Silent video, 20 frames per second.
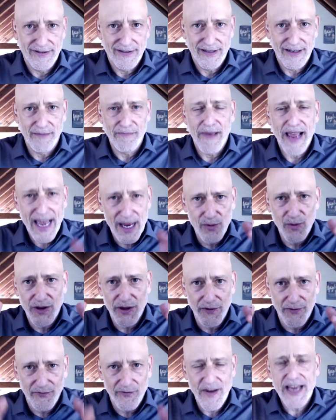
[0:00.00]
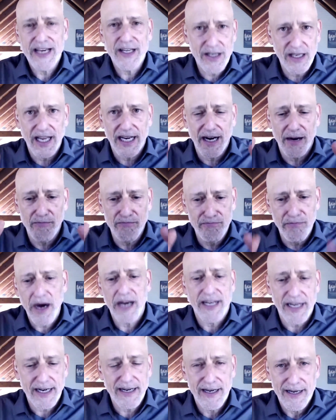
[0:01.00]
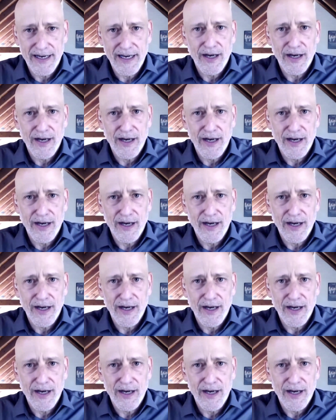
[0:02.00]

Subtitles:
a man with a face like a buttock,